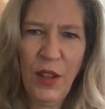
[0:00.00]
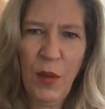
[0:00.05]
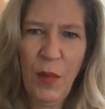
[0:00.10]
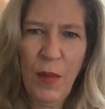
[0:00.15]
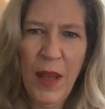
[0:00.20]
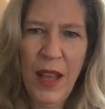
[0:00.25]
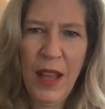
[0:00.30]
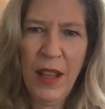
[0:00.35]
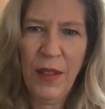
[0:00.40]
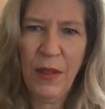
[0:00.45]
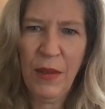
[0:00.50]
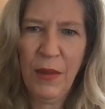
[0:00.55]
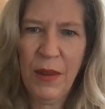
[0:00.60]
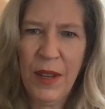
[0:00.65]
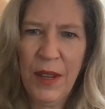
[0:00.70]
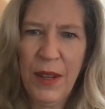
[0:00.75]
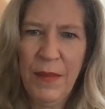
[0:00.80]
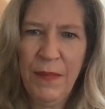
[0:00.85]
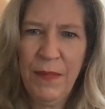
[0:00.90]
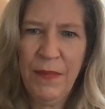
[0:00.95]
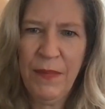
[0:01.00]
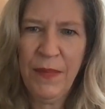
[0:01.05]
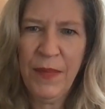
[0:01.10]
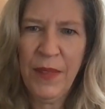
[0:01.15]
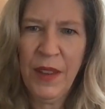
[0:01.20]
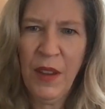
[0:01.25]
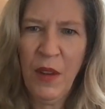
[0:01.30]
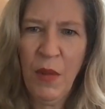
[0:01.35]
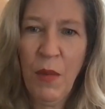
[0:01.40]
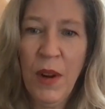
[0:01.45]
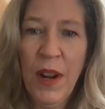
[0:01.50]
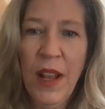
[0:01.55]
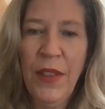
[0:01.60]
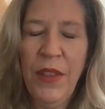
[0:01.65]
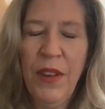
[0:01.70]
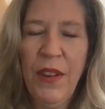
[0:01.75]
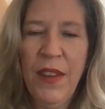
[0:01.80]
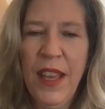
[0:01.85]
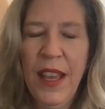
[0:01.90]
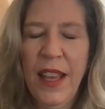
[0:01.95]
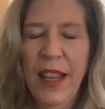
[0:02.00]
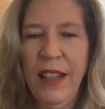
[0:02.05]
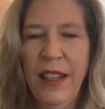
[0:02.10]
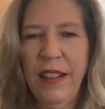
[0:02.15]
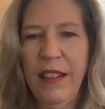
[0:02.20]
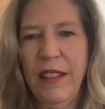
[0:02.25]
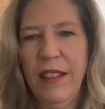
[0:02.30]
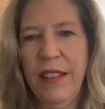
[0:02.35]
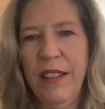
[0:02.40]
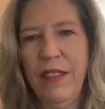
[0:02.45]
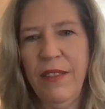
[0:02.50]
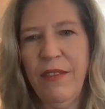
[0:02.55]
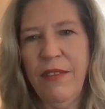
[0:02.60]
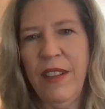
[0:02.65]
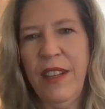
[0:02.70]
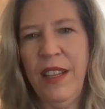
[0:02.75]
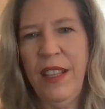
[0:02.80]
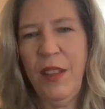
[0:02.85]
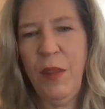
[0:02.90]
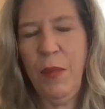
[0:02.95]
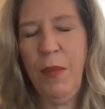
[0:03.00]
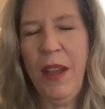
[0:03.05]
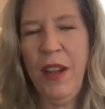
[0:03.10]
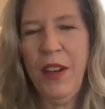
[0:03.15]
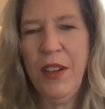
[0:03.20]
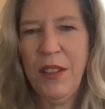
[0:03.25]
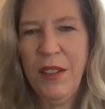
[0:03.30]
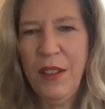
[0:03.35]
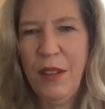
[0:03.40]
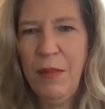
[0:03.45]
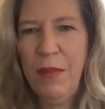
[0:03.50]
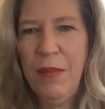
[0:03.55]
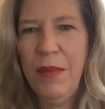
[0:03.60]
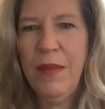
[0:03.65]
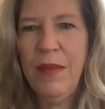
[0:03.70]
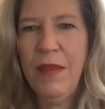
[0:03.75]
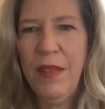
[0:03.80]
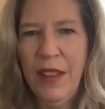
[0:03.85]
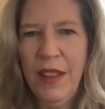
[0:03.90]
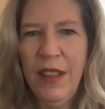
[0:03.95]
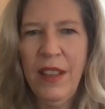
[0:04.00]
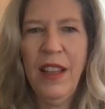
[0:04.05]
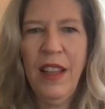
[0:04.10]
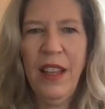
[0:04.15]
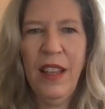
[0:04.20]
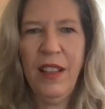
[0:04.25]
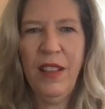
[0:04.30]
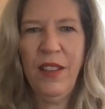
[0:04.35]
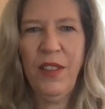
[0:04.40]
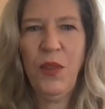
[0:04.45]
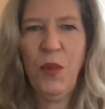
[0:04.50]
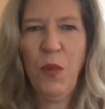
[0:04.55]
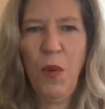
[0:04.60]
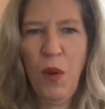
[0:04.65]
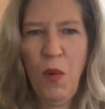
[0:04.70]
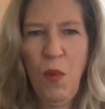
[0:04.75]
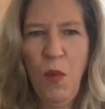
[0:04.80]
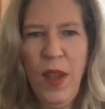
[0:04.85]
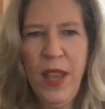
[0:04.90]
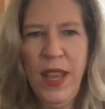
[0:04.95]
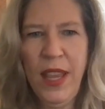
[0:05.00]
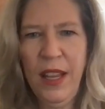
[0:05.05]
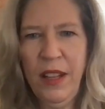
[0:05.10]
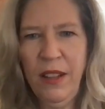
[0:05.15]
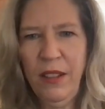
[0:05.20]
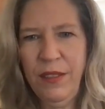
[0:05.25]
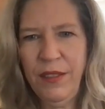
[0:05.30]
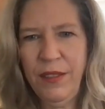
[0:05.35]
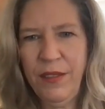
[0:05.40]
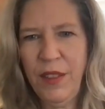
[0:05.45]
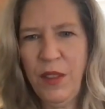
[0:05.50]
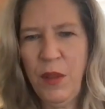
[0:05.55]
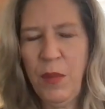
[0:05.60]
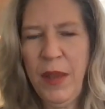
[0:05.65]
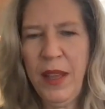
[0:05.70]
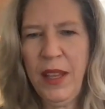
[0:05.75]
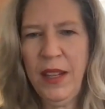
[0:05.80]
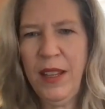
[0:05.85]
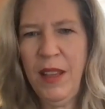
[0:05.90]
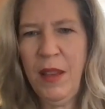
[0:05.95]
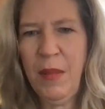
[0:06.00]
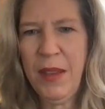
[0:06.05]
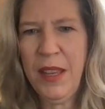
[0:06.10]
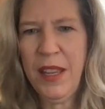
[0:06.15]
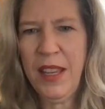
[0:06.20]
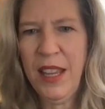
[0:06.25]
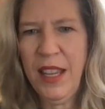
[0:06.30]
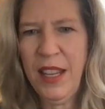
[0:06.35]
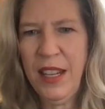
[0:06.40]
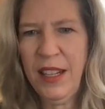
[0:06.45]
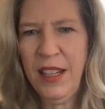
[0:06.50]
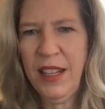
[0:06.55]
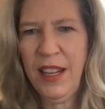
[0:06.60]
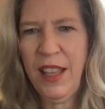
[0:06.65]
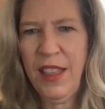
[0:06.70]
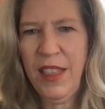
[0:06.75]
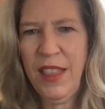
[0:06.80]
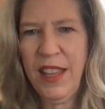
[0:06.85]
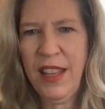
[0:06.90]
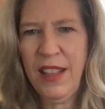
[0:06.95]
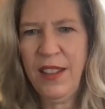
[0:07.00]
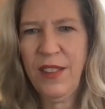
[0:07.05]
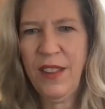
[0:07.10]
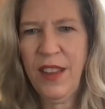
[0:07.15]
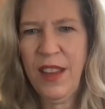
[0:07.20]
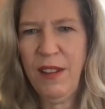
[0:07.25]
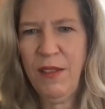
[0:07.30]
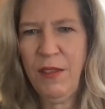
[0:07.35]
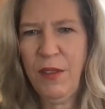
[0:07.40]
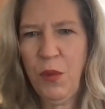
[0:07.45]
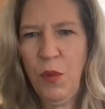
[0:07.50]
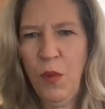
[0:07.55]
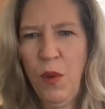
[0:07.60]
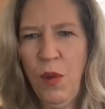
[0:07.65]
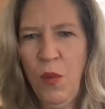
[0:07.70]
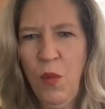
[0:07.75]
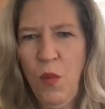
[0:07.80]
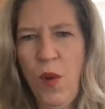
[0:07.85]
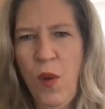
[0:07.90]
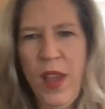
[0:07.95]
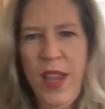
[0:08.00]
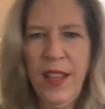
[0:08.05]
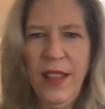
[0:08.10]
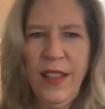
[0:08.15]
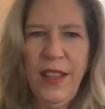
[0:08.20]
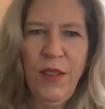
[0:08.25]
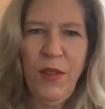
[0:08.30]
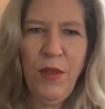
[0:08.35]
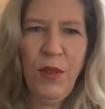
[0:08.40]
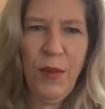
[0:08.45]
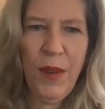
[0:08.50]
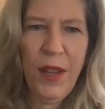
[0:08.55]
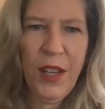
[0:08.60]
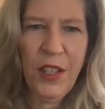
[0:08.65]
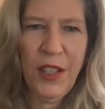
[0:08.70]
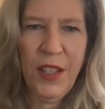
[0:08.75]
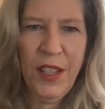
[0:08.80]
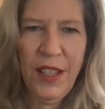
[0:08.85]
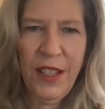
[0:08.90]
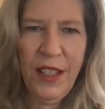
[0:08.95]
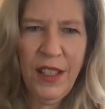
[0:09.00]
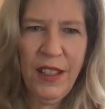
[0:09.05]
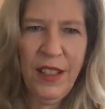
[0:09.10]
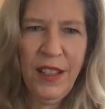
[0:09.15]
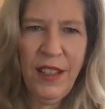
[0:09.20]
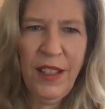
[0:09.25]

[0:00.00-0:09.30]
path, right? We're not there yet, right? The pendulum swung way out for the pandemic, and I think it's kind of swung way in the other direction,